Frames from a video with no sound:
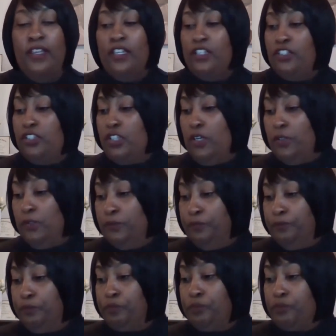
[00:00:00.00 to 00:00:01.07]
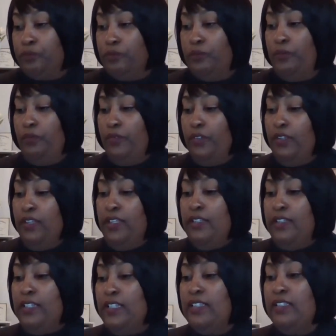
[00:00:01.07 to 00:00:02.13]
So
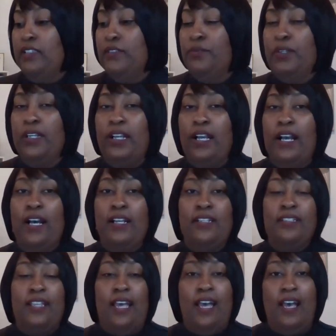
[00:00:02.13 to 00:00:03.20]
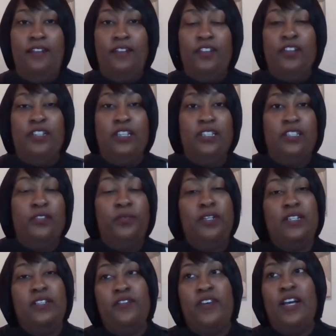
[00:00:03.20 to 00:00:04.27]
this is what God is after. This is
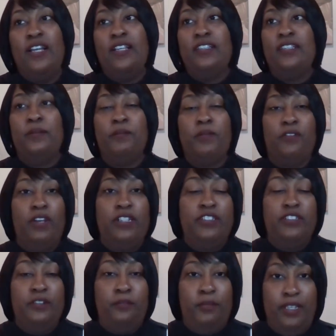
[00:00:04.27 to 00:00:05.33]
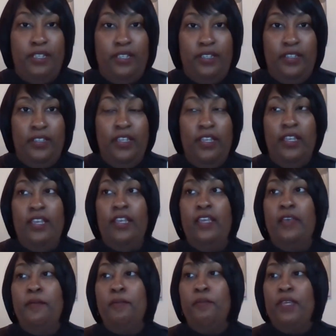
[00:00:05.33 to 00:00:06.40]
what divine separation means.
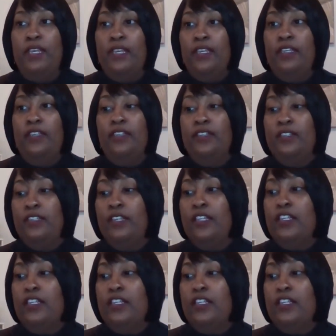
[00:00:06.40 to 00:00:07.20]
It means,